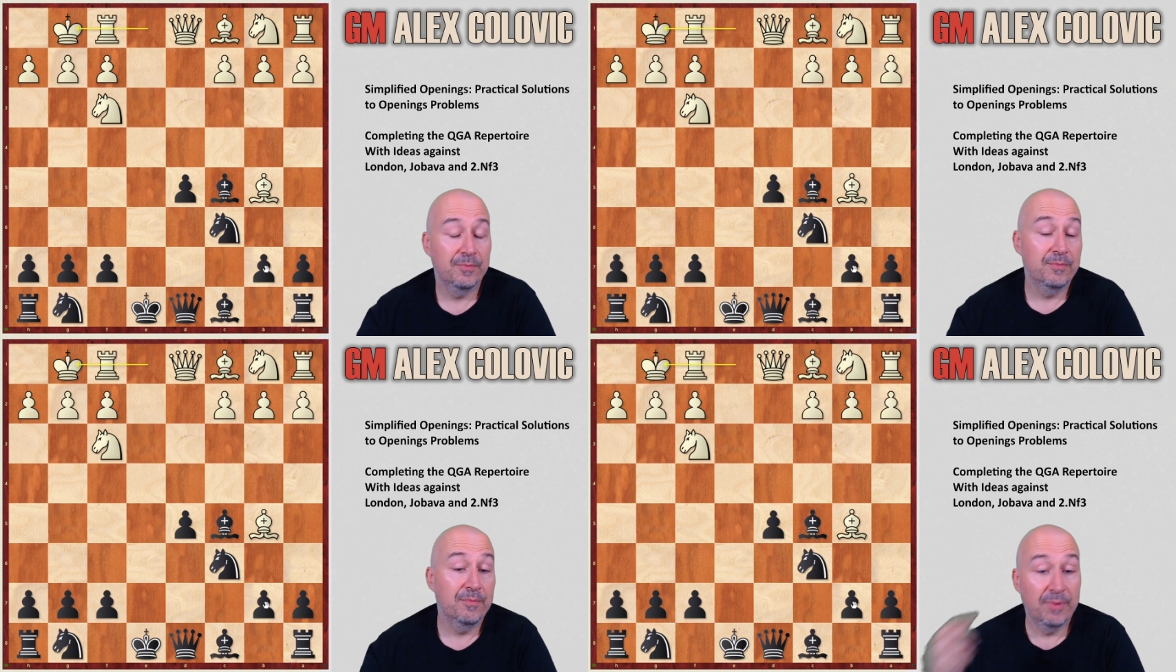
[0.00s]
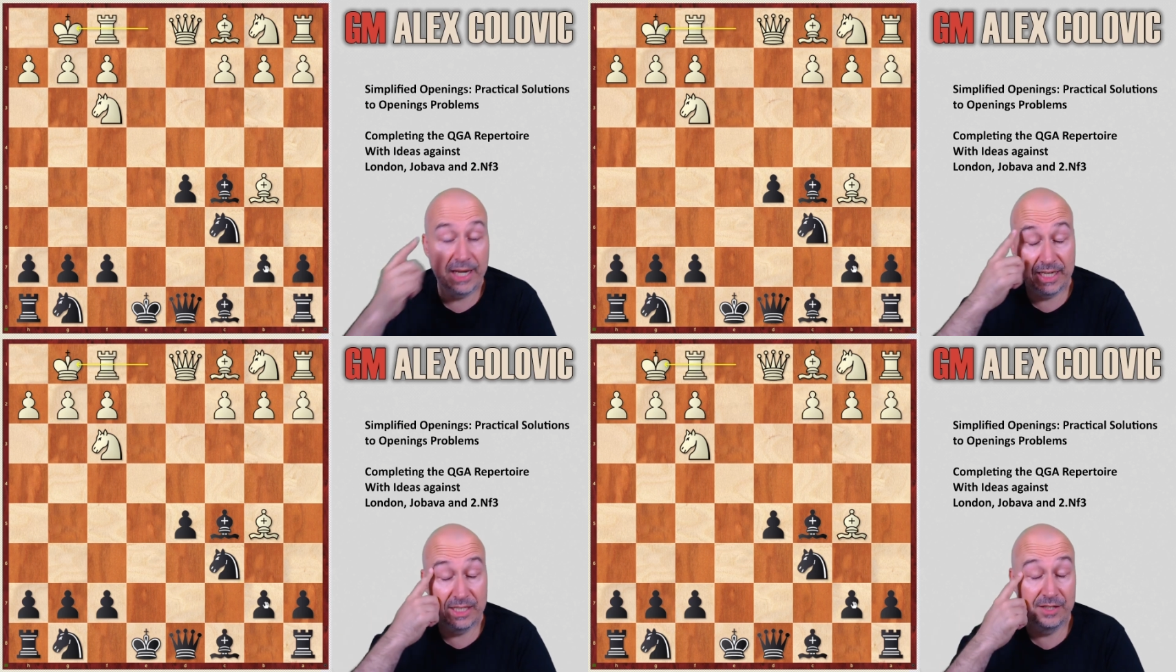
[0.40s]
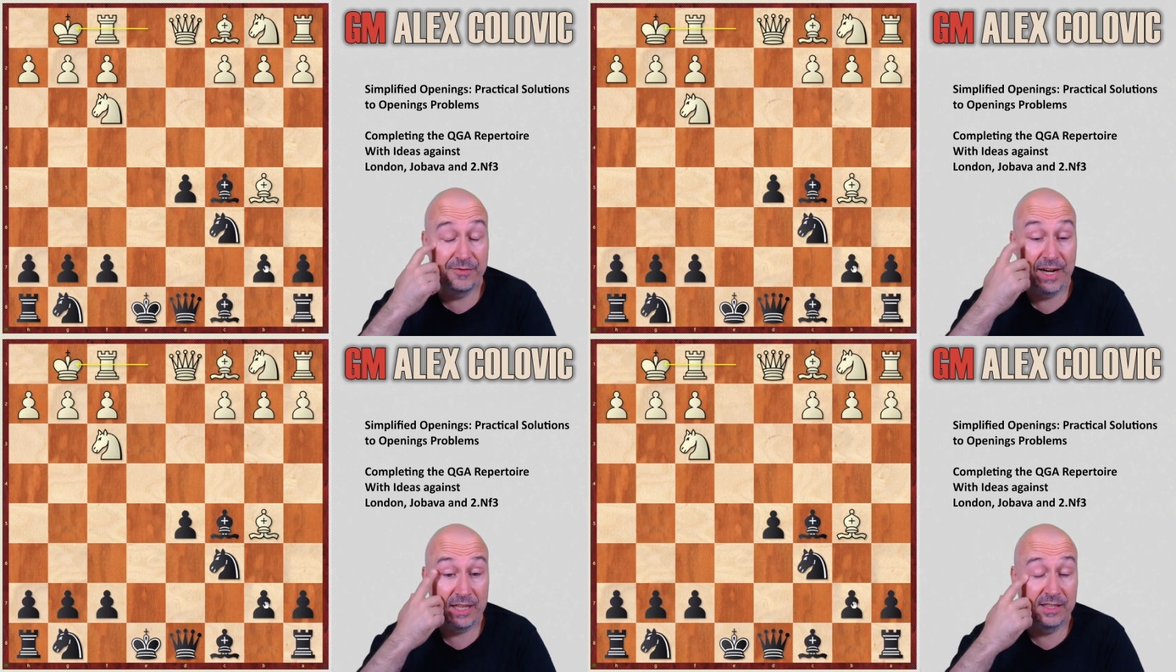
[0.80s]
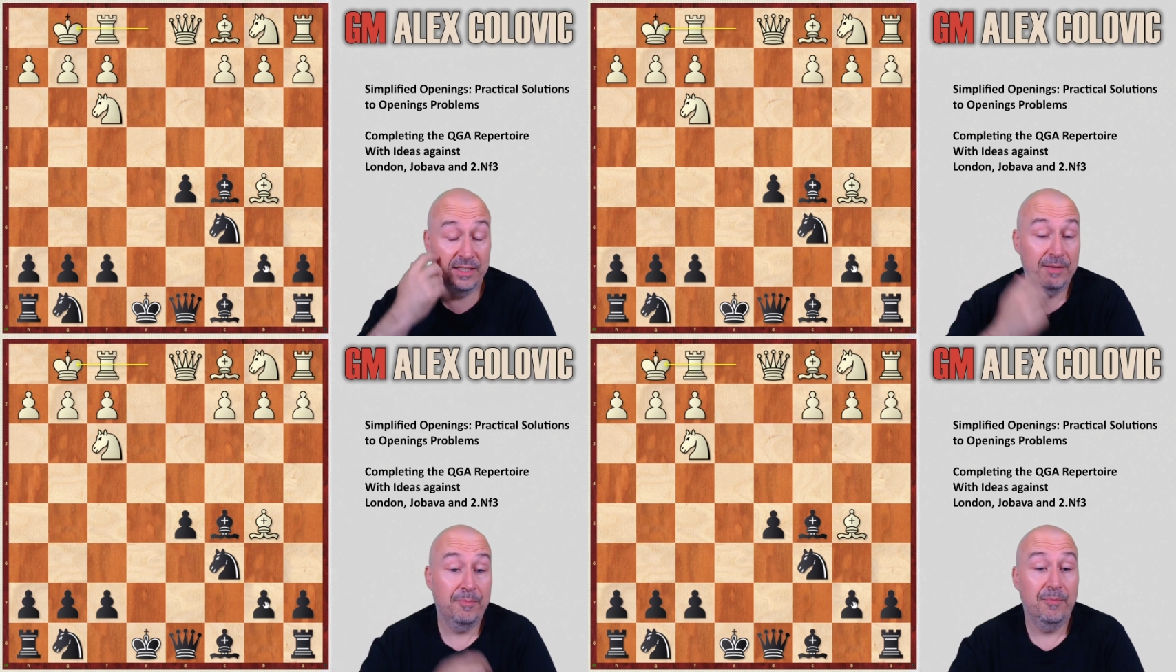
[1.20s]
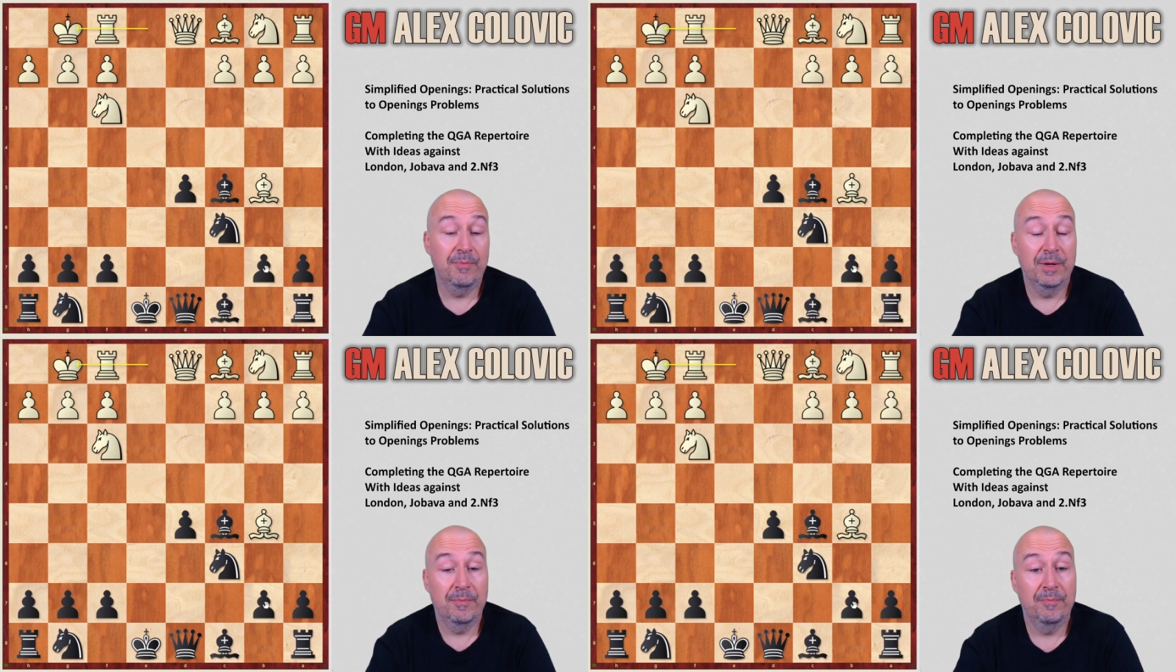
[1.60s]
Black is in fact a
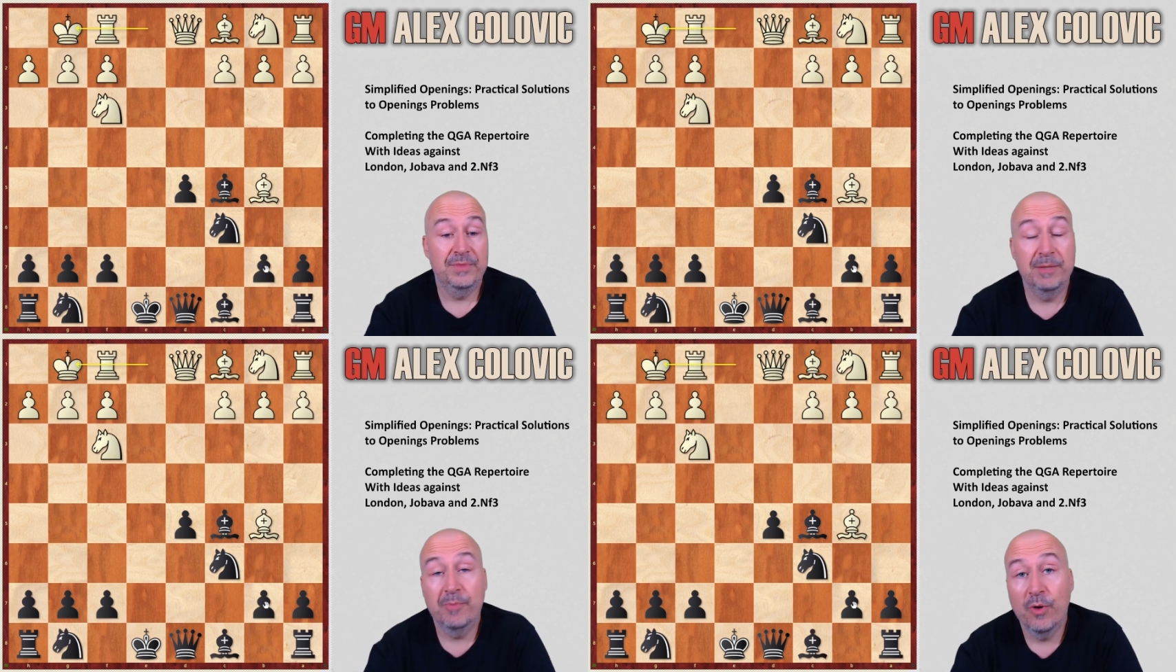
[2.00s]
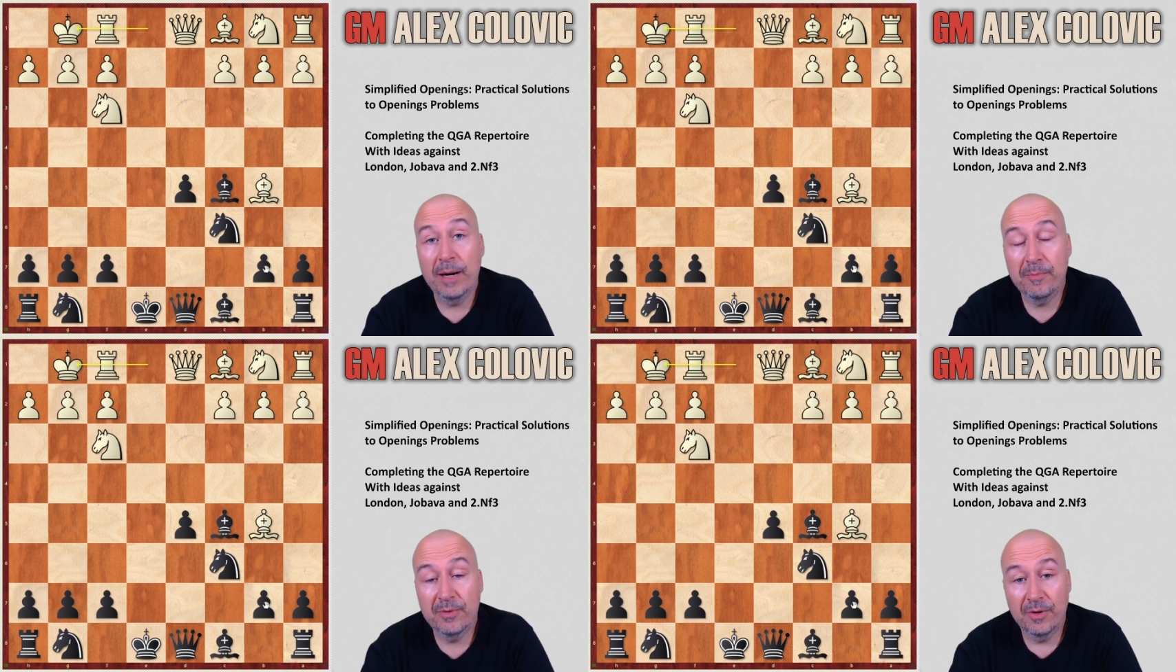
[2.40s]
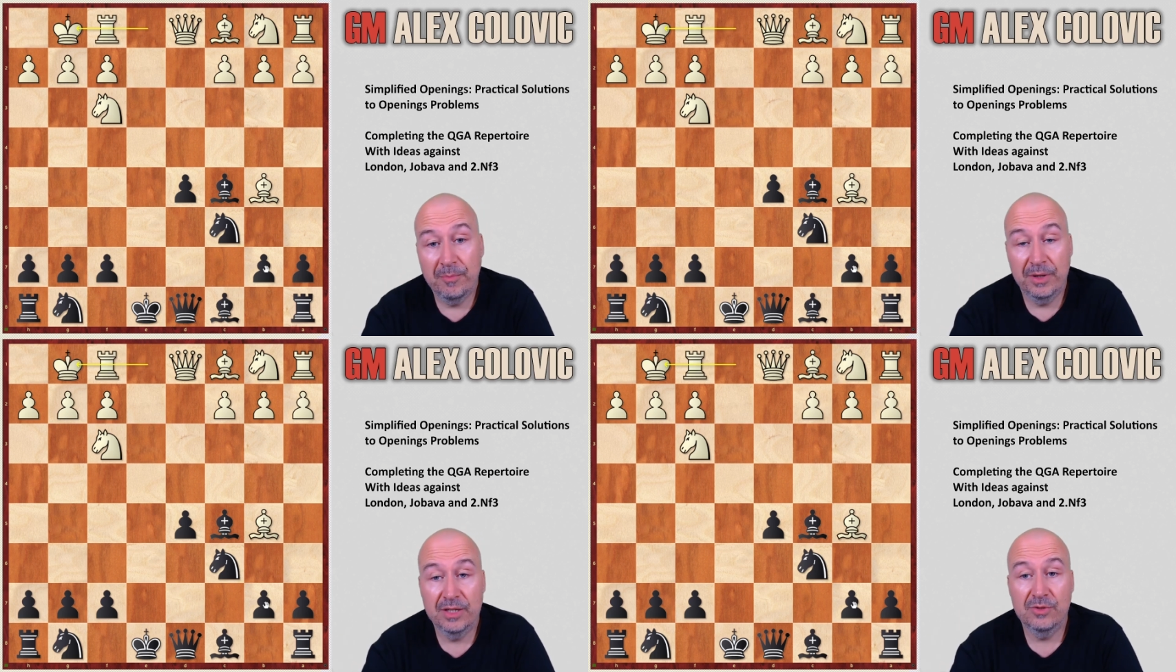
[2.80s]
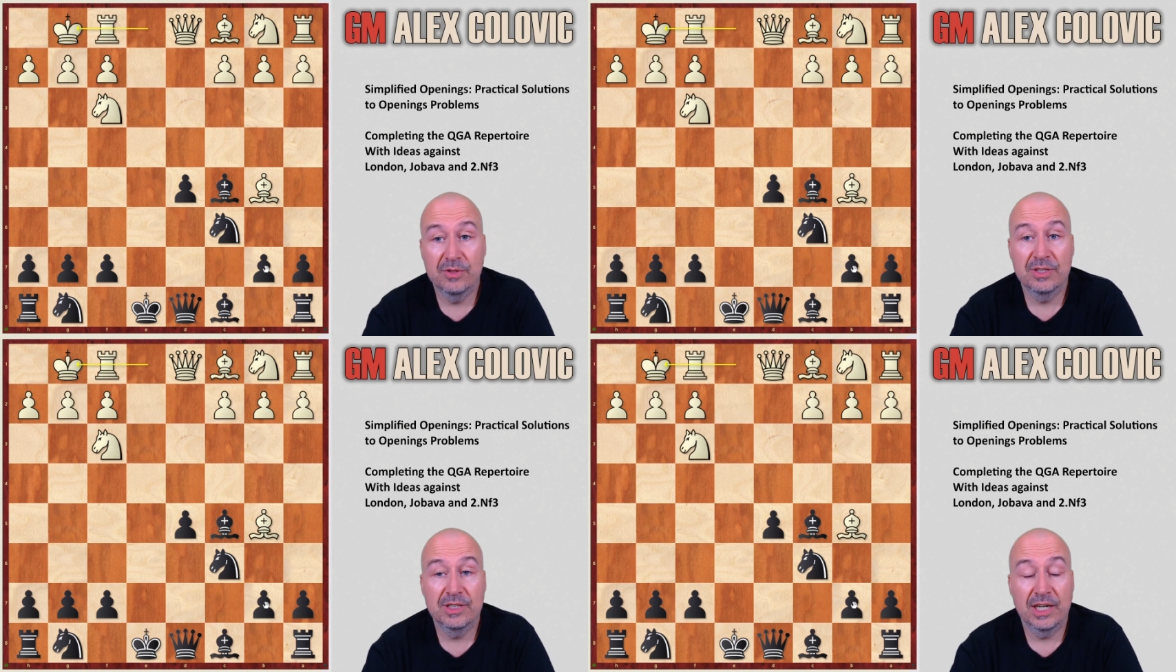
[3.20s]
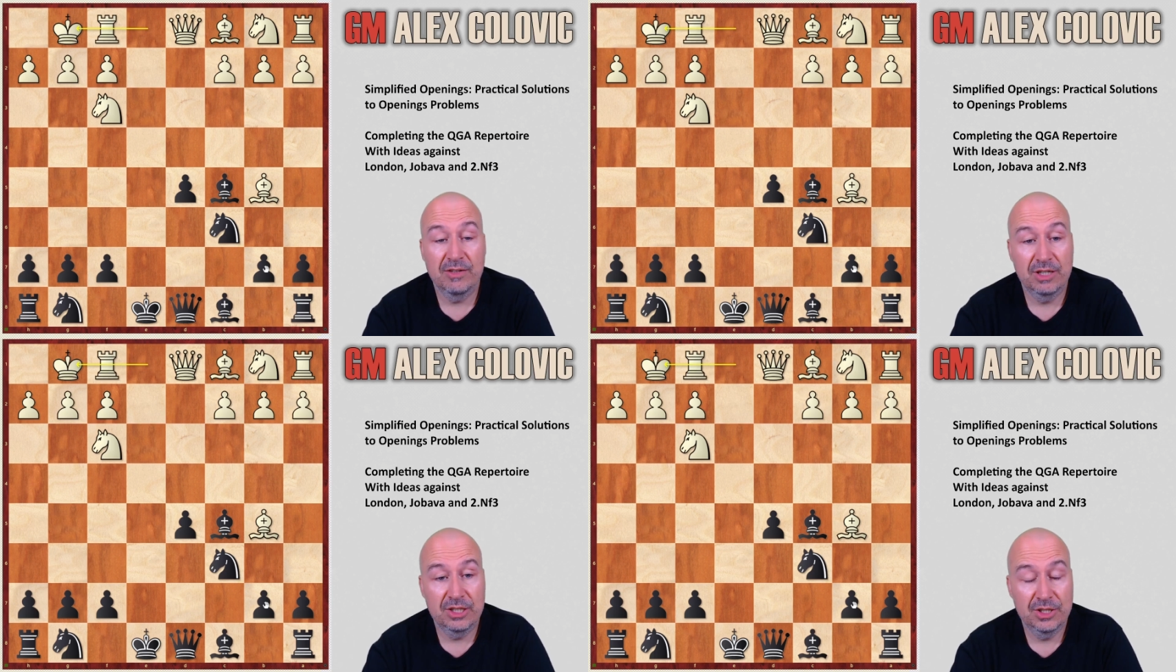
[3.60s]
tempo up compared to the
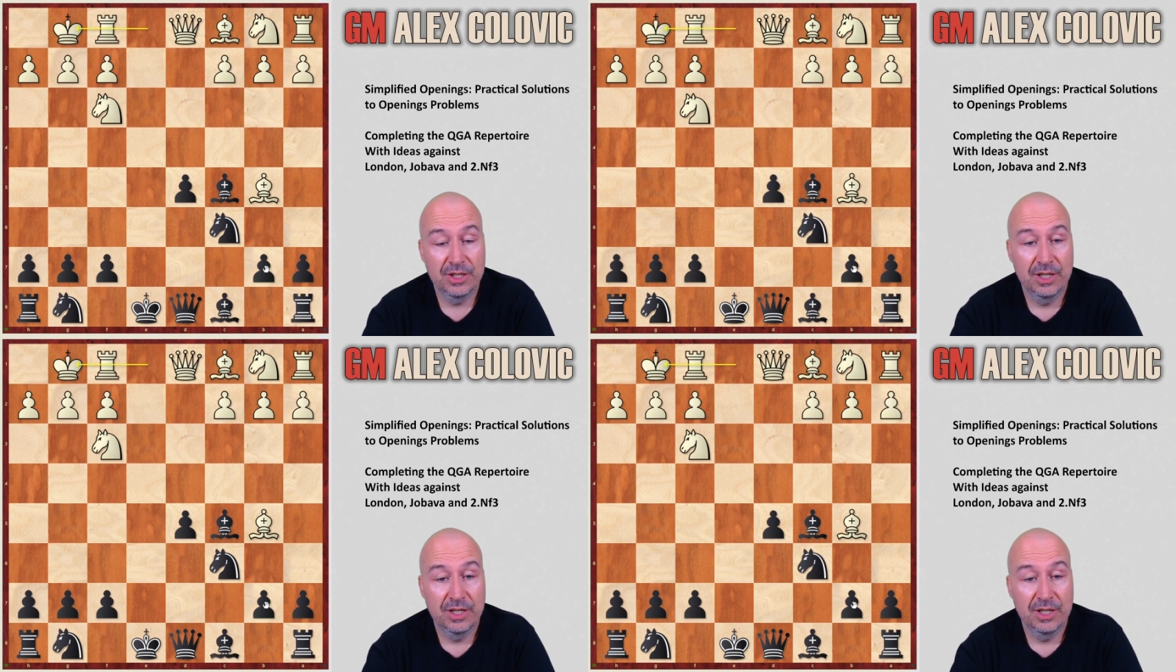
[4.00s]
Tarrasch